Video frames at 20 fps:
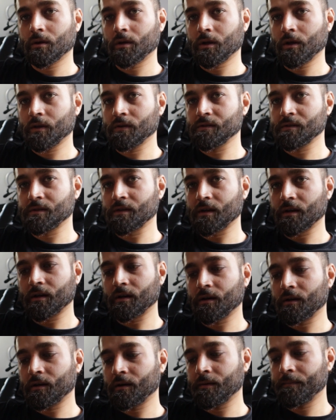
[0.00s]
It's
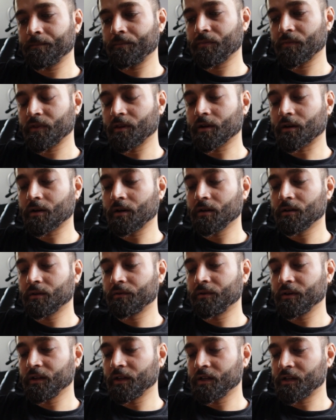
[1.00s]
the color
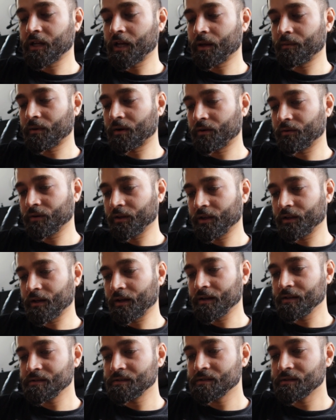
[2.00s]
really came out really
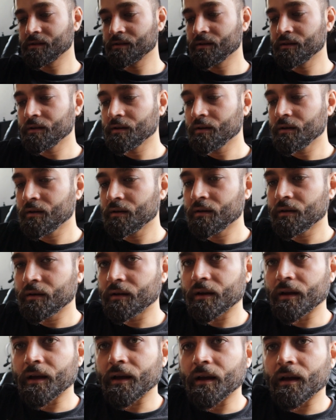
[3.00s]
nice,
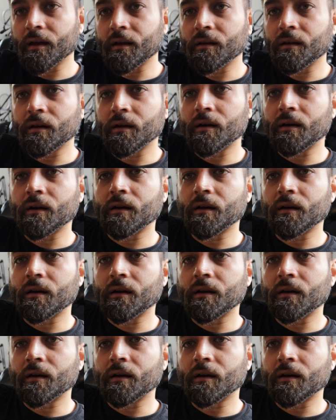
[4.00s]
and